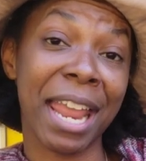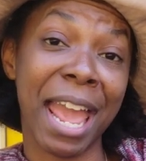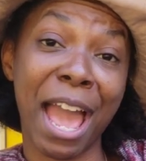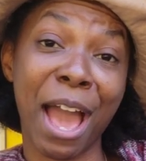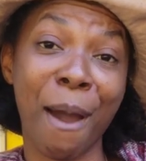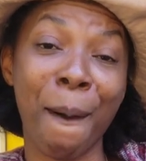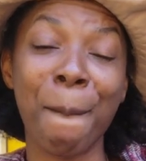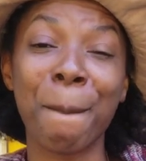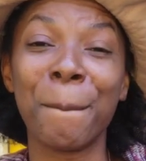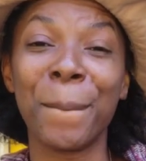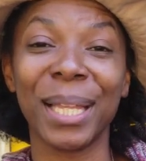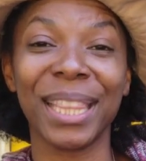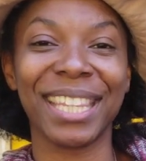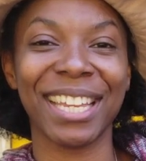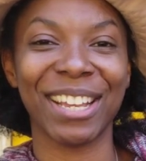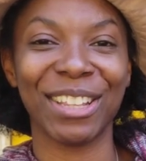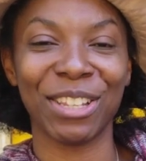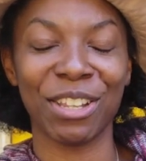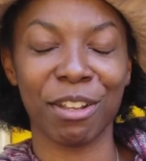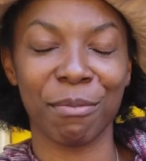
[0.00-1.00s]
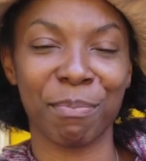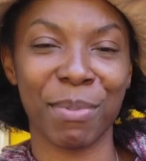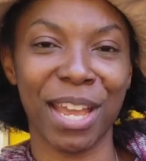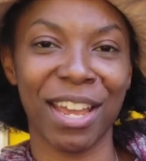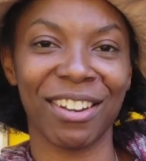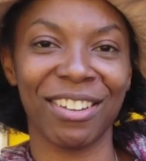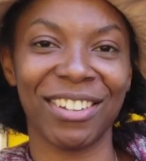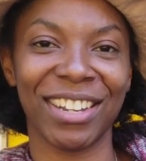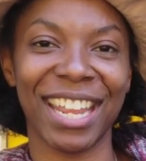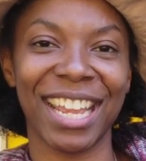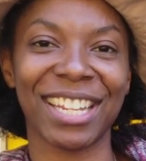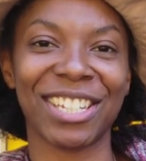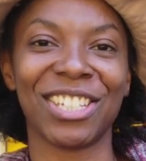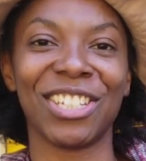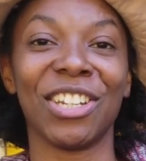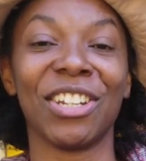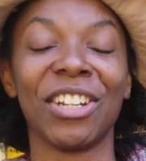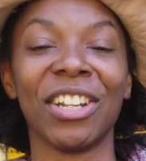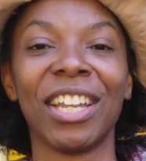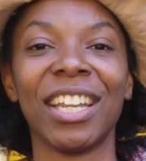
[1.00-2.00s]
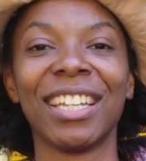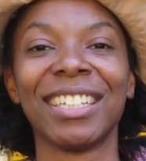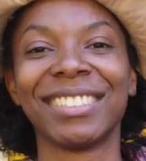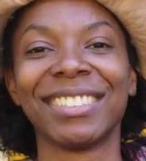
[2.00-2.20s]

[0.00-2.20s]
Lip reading: now, but they'll look better next year.